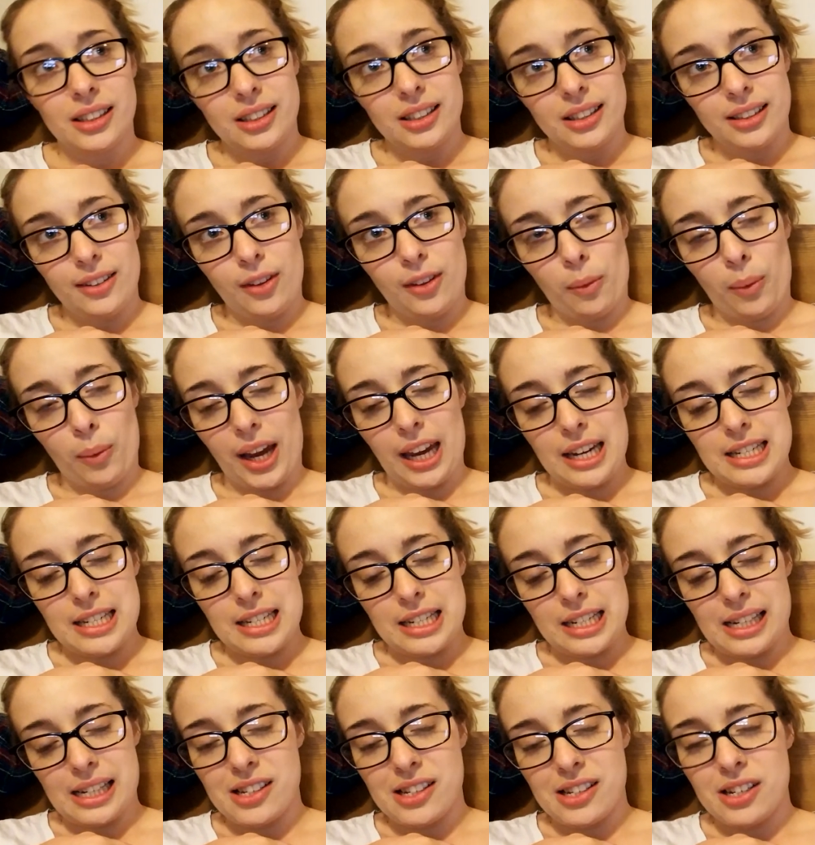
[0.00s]
the way it
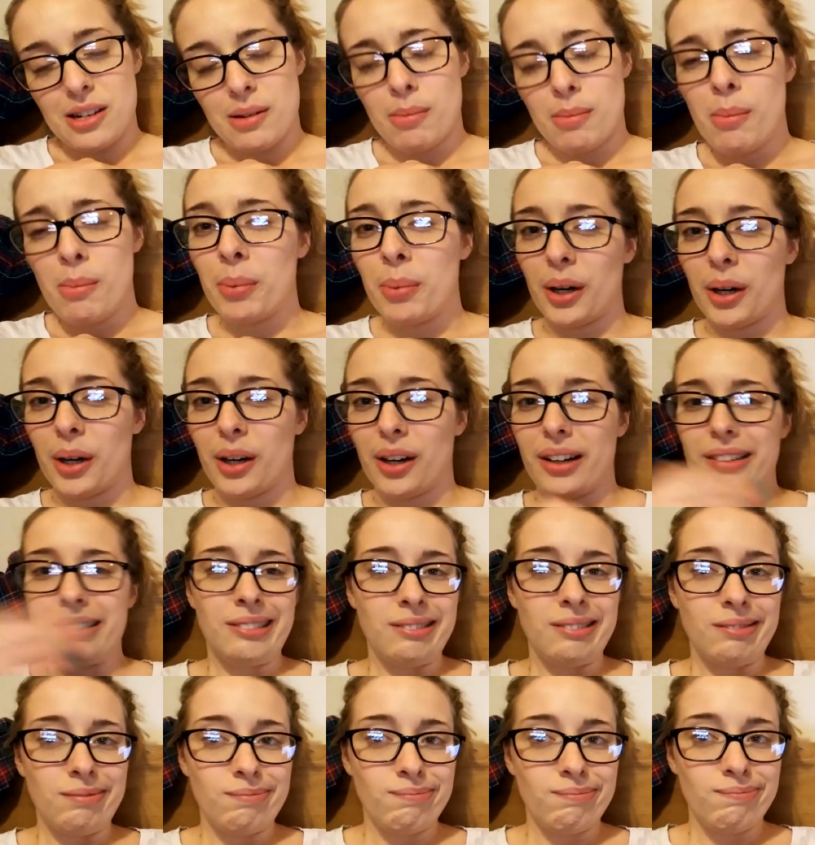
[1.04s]
did. But
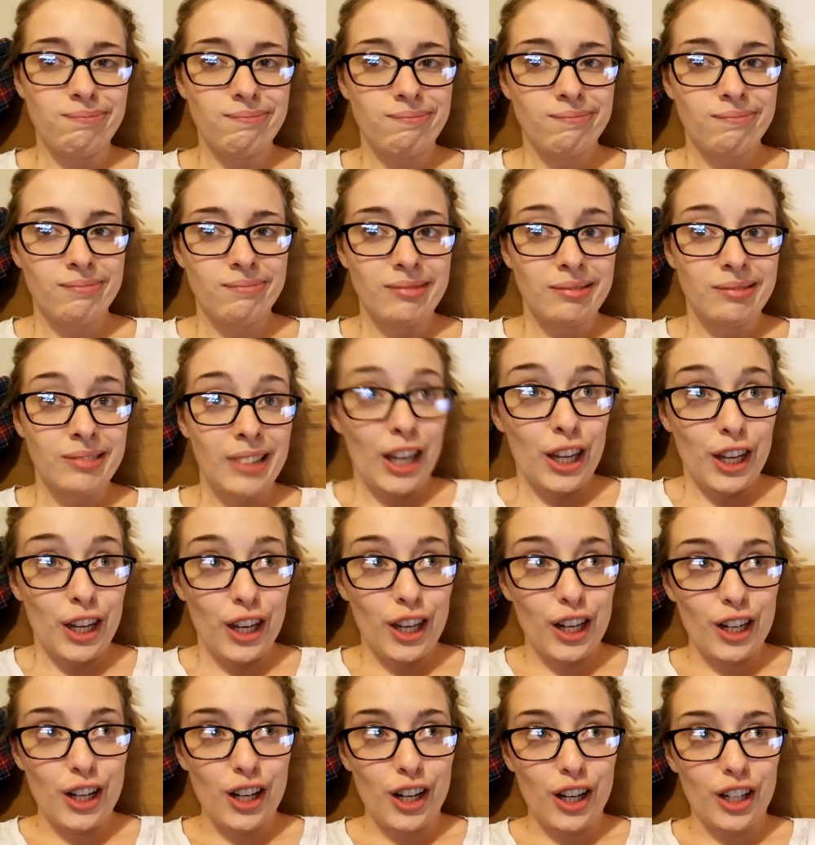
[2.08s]
you
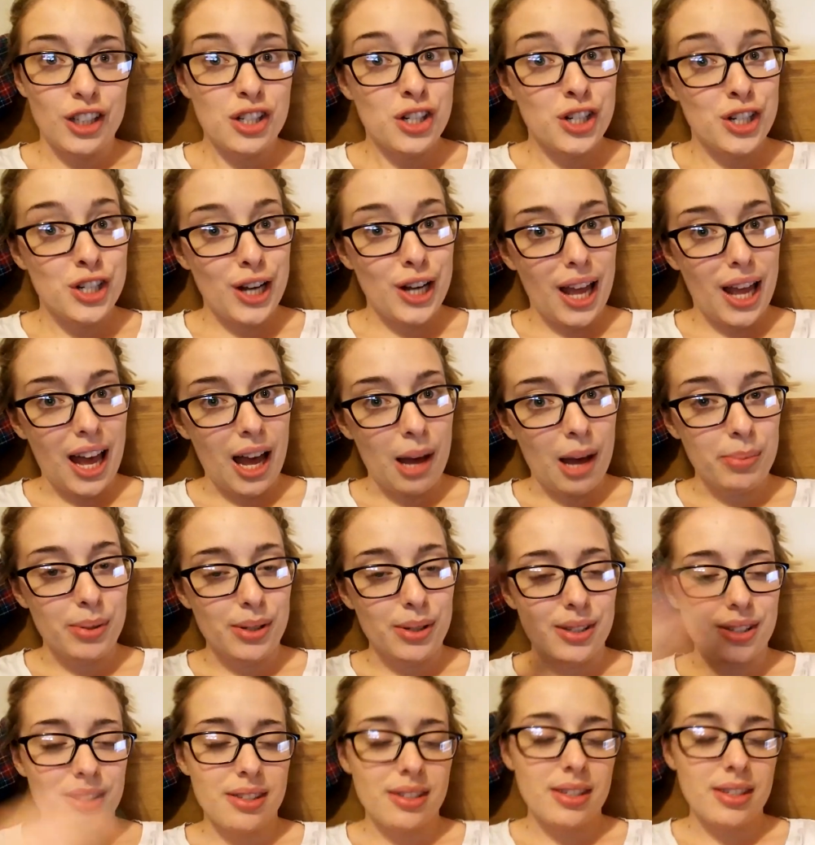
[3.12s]
know, shit
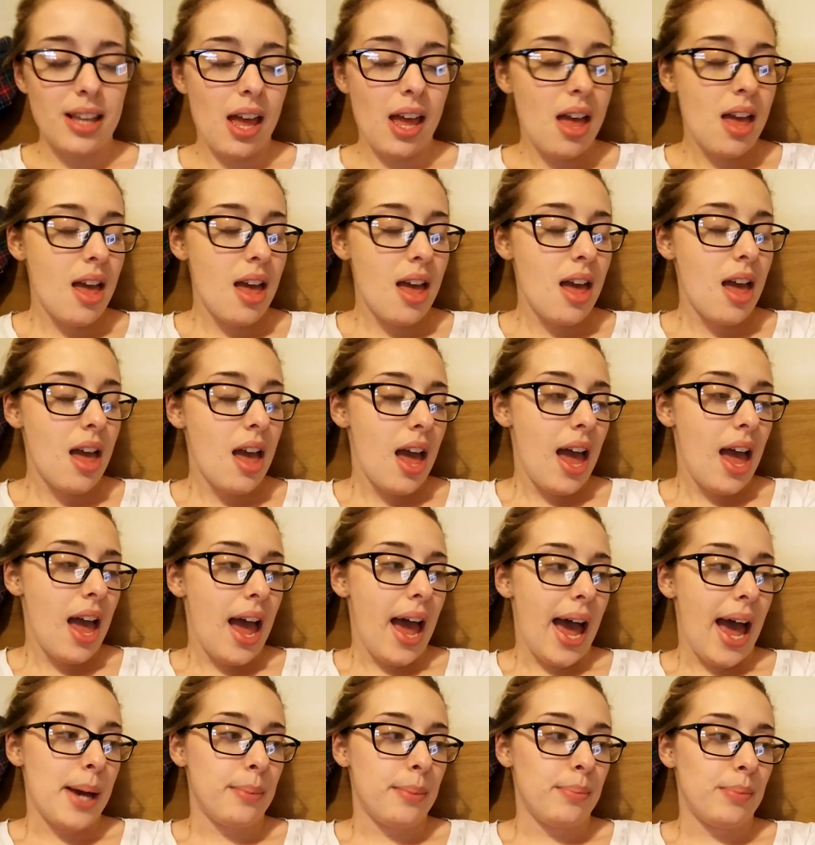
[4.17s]
happens.
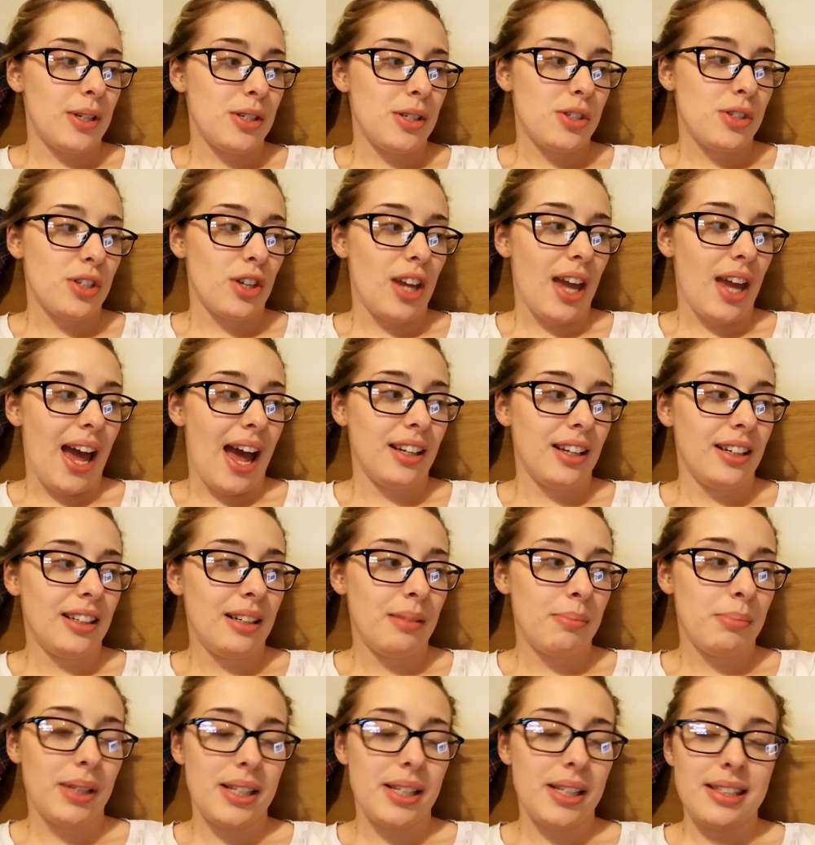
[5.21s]
So yeah.
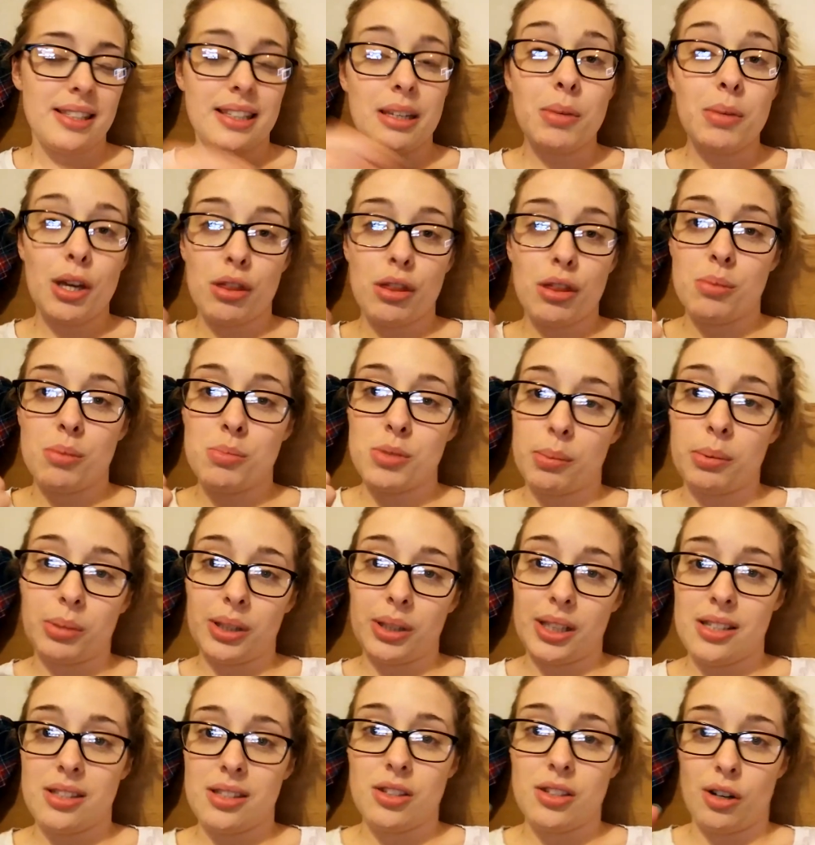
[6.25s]
Please give me a thumbs up and
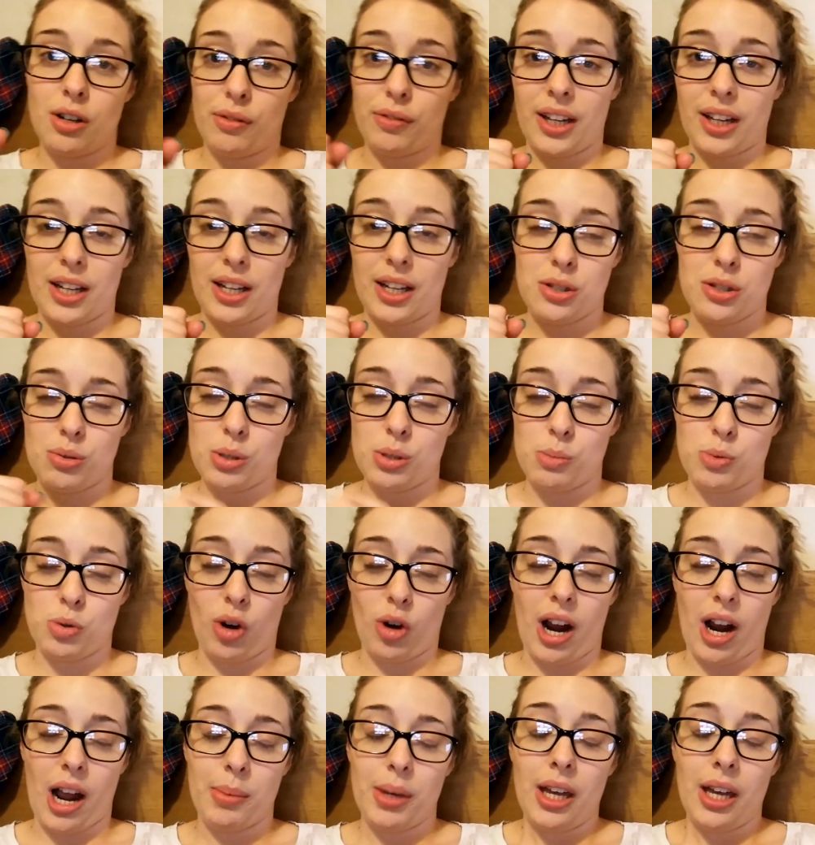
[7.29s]
please don't forget to
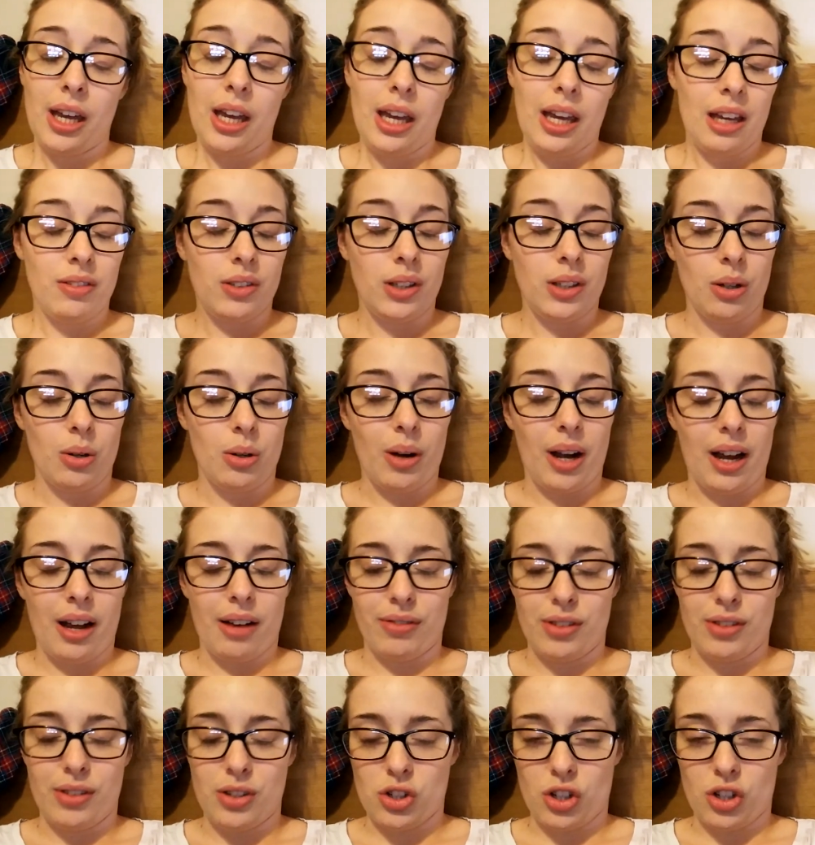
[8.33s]
subscribe if you have
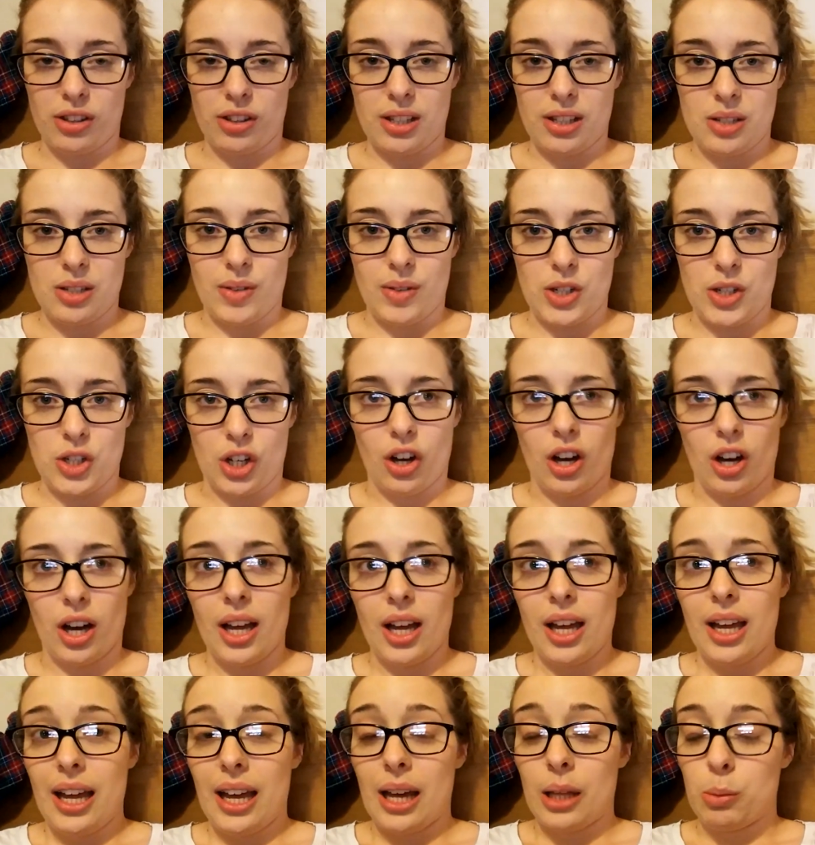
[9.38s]
enjoyed this video
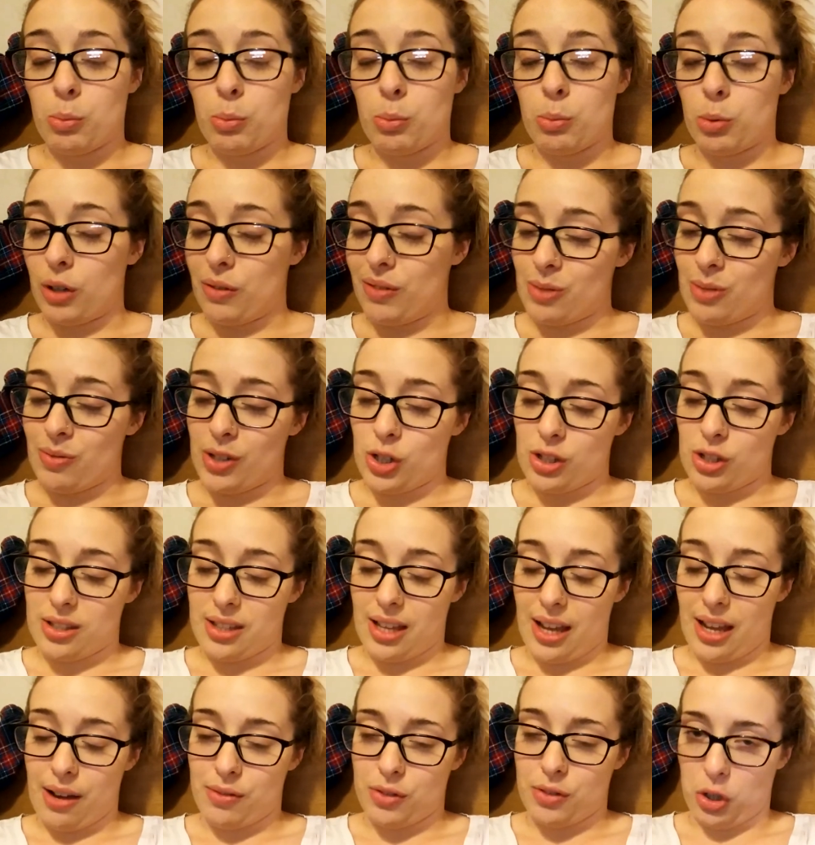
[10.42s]
and the previous videos
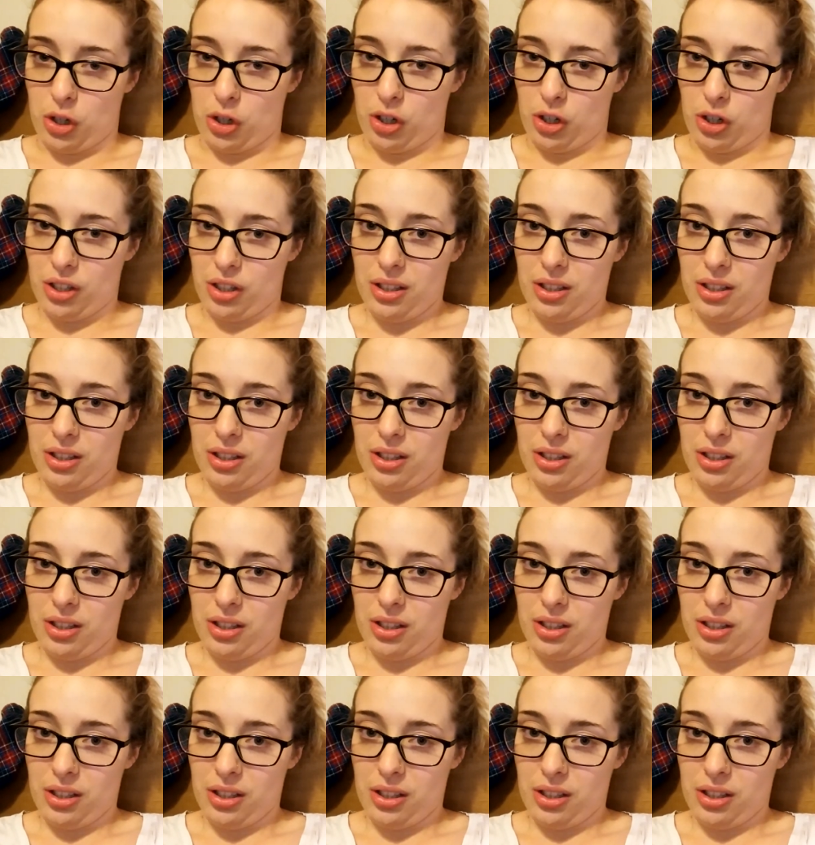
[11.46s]
that I've done.